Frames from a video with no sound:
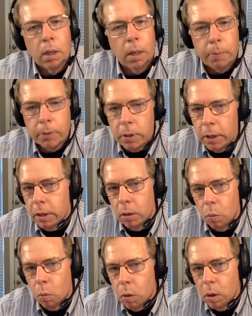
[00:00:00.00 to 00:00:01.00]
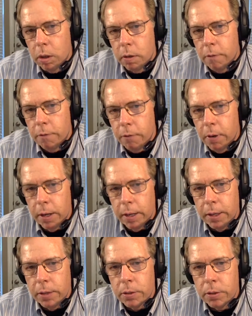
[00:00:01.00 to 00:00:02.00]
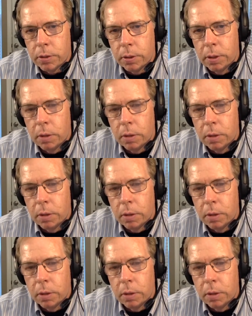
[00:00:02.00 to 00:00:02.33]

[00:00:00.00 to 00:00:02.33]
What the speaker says: a particular word or phrase.